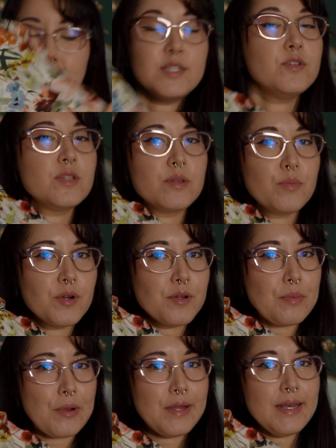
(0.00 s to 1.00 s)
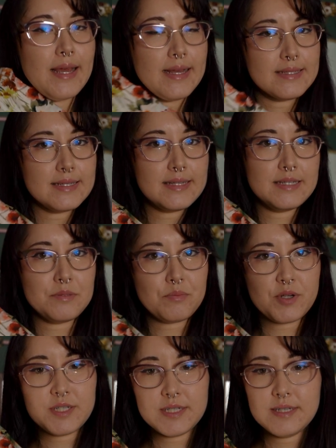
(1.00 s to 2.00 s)
to use the border print as it is
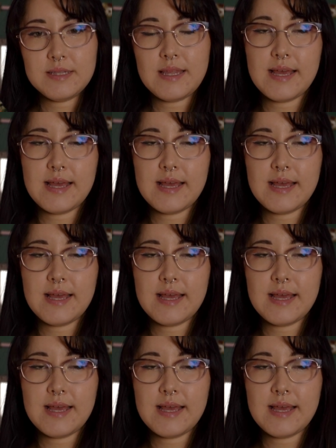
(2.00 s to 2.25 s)
printed,